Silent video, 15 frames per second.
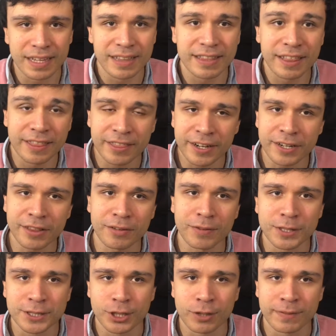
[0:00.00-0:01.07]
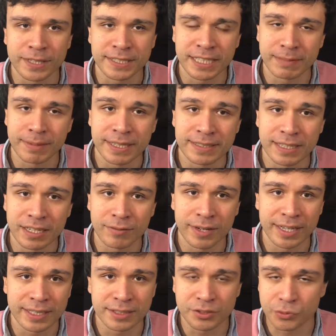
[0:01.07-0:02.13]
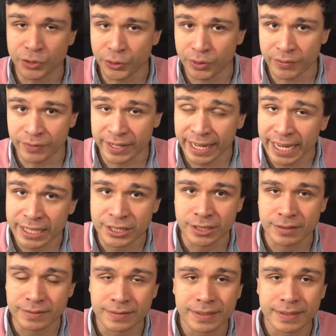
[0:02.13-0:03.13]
The 3rd of October, Germany celebrates its reunification.